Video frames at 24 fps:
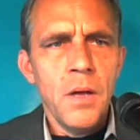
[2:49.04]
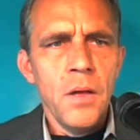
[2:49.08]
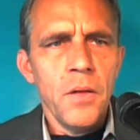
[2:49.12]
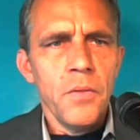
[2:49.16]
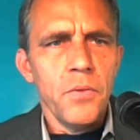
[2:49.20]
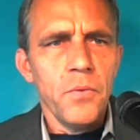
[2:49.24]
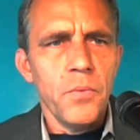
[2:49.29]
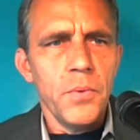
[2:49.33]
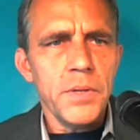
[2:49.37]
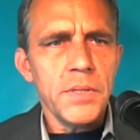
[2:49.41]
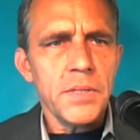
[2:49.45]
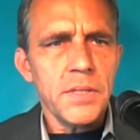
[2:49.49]

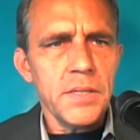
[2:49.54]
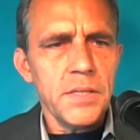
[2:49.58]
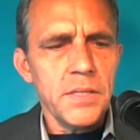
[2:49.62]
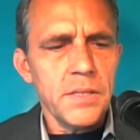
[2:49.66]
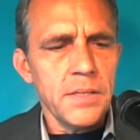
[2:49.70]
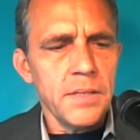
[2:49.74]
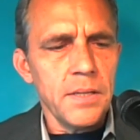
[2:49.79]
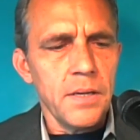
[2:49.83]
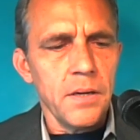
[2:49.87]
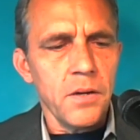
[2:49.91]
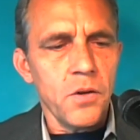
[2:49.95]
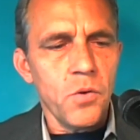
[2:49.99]
The risk
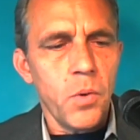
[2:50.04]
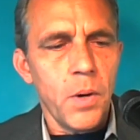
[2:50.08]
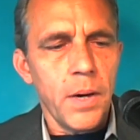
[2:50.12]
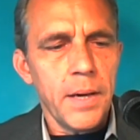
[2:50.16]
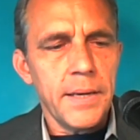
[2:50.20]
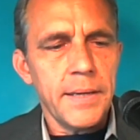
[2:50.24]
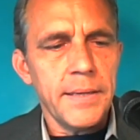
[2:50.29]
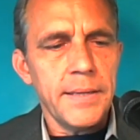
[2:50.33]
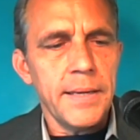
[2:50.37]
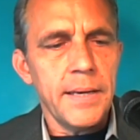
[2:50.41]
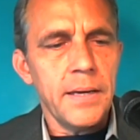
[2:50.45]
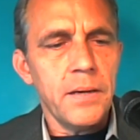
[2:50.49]
is uh,
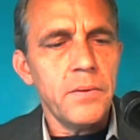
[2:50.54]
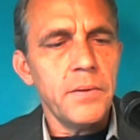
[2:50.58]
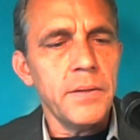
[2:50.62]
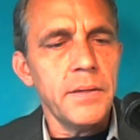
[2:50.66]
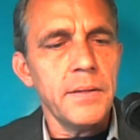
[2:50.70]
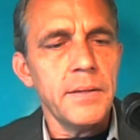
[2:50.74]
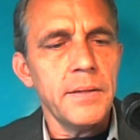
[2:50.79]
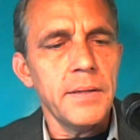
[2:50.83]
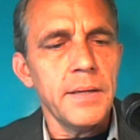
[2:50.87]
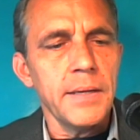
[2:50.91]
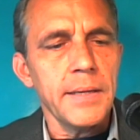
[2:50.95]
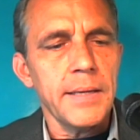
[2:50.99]
quieted down
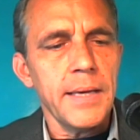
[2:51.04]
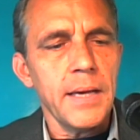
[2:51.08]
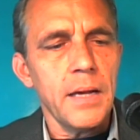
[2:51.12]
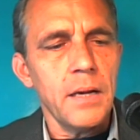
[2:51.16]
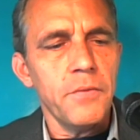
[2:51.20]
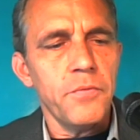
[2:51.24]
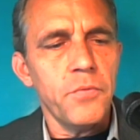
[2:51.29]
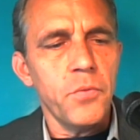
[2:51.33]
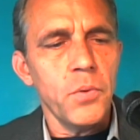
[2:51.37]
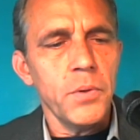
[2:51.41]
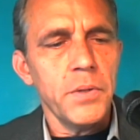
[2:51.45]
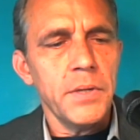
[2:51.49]
in uh,
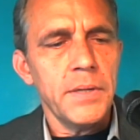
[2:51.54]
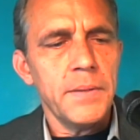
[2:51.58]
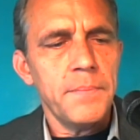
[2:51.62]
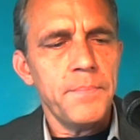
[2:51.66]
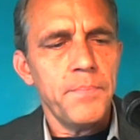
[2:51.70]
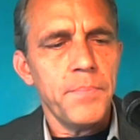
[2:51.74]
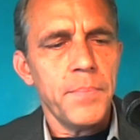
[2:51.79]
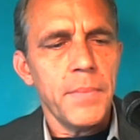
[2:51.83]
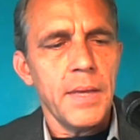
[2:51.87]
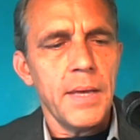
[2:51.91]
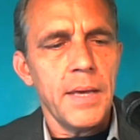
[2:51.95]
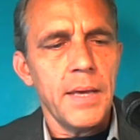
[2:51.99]
California,
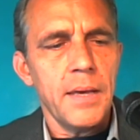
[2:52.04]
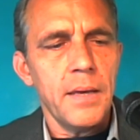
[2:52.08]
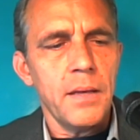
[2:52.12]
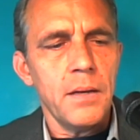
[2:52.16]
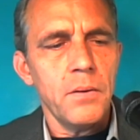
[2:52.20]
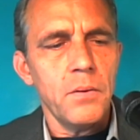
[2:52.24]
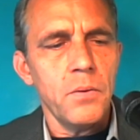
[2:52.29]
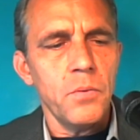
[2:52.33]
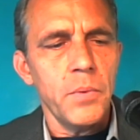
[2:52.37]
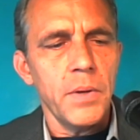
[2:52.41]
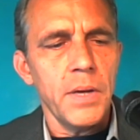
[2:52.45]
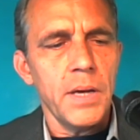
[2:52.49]

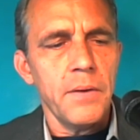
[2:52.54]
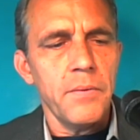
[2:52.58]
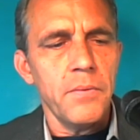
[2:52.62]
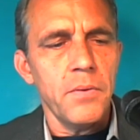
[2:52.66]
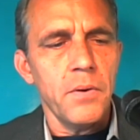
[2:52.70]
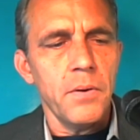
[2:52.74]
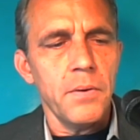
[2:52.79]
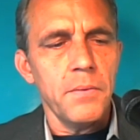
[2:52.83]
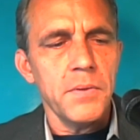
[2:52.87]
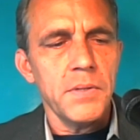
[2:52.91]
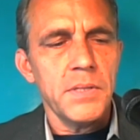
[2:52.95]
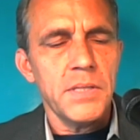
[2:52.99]
and we have
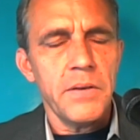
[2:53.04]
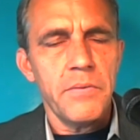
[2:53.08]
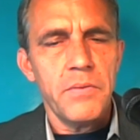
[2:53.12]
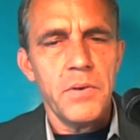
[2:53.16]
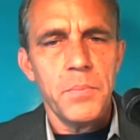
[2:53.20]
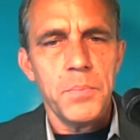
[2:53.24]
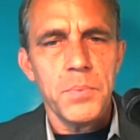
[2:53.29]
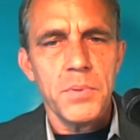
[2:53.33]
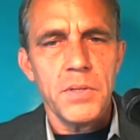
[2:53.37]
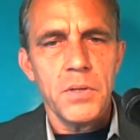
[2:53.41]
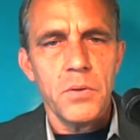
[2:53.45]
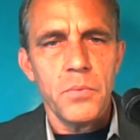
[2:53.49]
a
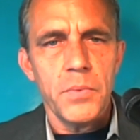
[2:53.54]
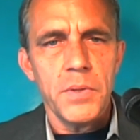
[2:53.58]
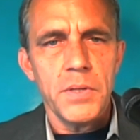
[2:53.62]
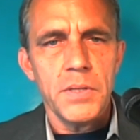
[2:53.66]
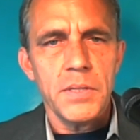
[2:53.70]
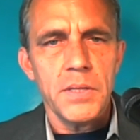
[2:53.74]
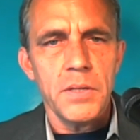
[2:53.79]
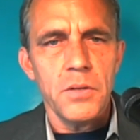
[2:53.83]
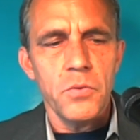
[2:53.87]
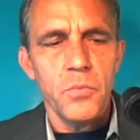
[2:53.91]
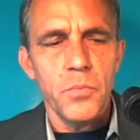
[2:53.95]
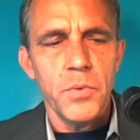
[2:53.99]
70%
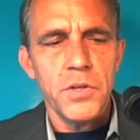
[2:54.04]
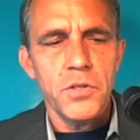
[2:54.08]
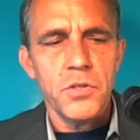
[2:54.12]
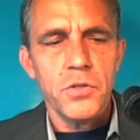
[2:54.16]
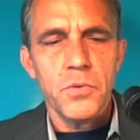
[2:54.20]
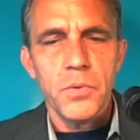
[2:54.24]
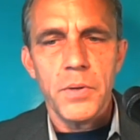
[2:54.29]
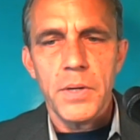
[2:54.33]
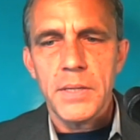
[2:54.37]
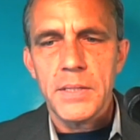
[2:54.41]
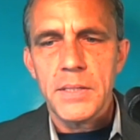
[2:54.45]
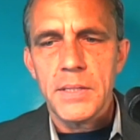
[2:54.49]
risk in
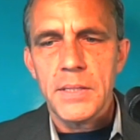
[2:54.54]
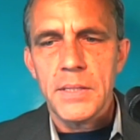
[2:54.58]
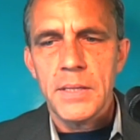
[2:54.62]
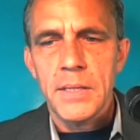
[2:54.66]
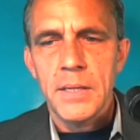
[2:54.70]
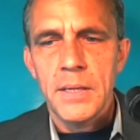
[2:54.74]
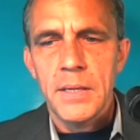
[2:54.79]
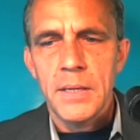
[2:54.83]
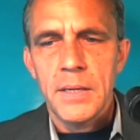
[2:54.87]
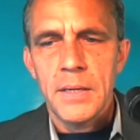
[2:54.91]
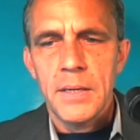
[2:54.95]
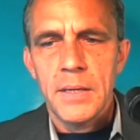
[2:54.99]
Ridgecrest,
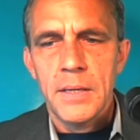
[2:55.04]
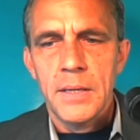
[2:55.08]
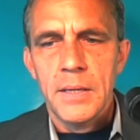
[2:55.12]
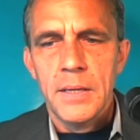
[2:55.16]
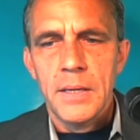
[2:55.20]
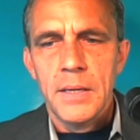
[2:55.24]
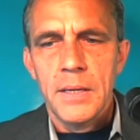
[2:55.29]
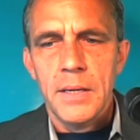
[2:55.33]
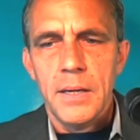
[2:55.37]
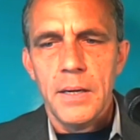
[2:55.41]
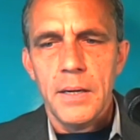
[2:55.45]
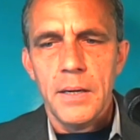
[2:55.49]

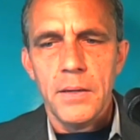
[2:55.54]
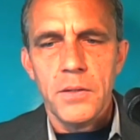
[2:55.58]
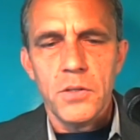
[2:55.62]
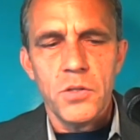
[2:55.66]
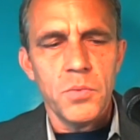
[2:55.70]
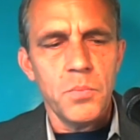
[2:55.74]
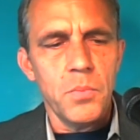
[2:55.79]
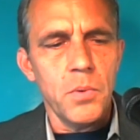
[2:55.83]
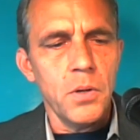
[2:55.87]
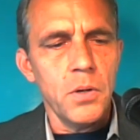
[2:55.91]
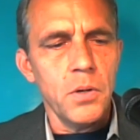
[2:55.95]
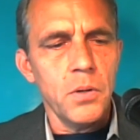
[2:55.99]
uh,
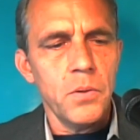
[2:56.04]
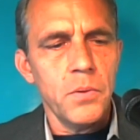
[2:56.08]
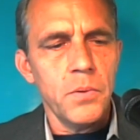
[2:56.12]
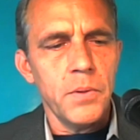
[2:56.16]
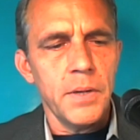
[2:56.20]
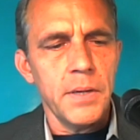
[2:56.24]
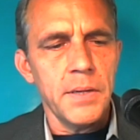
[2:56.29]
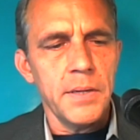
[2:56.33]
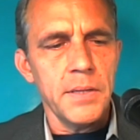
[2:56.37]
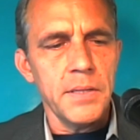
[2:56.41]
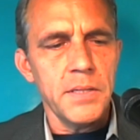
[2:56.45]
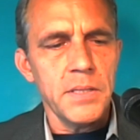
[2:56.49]
tomorrow
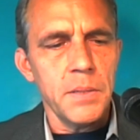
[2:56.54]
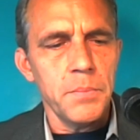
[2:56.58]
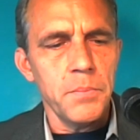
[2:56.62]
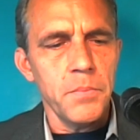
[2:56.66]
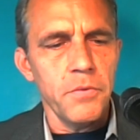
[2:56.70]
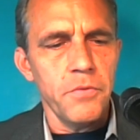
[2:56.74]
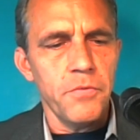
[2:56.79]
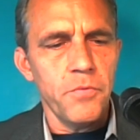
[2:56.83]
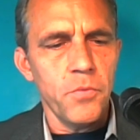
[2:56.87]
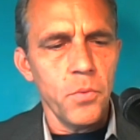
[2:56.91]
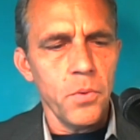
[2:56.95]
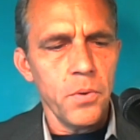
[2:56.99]
on December
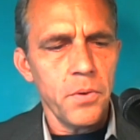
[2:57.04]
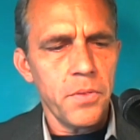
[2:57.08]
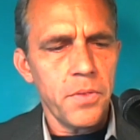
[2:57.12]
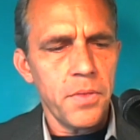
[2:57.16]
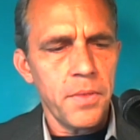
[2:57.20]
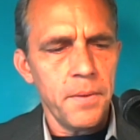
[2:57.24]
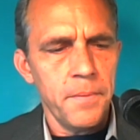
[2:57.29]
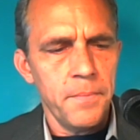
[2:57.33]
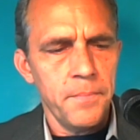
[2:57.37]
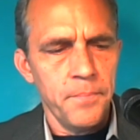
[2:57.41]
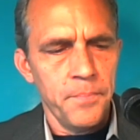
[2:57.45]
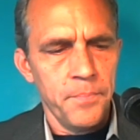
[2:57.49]

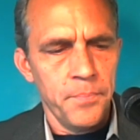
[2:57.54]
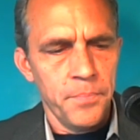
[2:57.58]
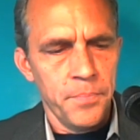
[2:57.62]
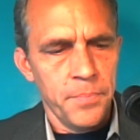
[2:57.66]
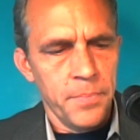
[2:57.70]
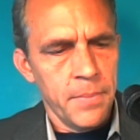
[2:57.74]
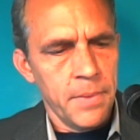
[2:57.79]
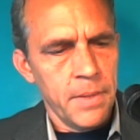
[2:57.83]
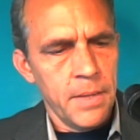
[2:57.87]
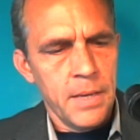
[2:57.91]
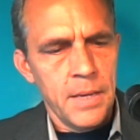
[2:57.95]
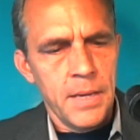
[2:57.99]
4th.
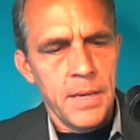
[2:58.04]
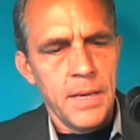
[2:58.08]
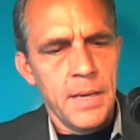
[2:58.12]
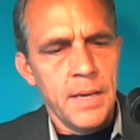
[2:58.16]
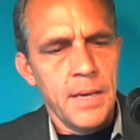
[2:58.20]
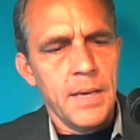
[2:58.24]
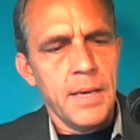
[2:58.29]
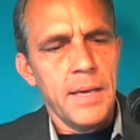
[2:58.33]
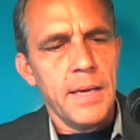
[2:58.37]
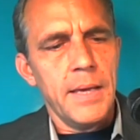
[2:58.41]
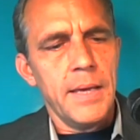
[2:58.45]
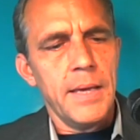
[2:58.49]

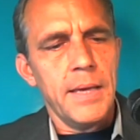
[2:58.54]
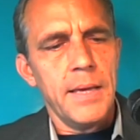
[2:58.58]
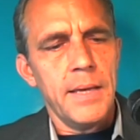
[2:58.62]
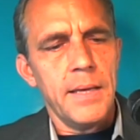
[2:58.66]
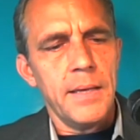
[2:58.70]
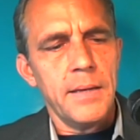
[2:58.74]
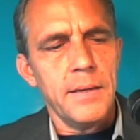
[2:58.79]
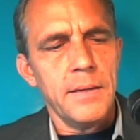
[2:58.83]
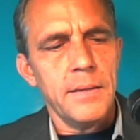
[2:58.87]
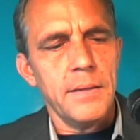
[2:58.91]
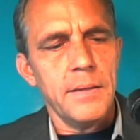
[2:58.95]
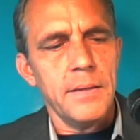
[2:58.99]

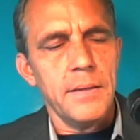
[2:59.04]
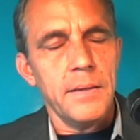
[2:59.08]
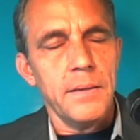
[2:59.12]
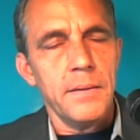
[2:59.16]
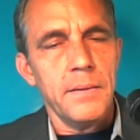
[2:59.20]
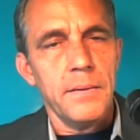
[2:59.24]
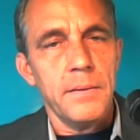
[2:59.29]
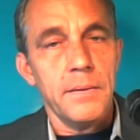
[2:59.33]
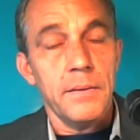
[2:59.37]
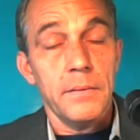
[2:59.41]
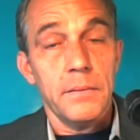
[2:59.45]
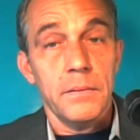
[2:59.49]
And uh,
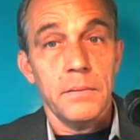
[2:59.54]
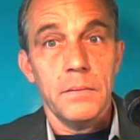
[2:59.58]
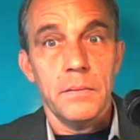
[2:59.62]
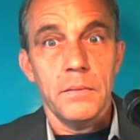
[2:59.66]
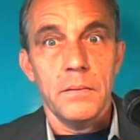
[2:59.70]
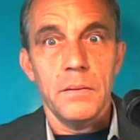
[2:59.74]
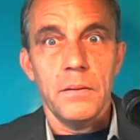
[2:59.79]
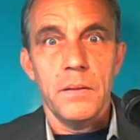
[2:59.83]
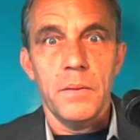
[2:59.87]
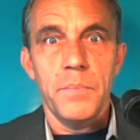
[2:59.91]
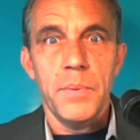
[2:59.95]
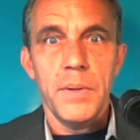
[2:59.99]

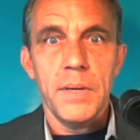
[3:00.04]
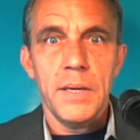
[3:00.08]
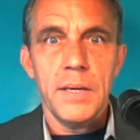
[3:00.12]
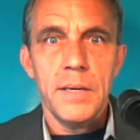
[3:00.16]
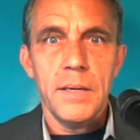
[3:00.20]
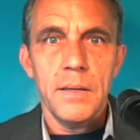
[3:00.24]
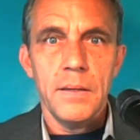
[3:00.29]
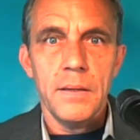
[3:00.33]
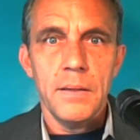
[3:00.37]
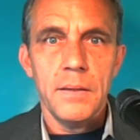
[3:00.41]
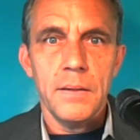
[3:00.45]
the big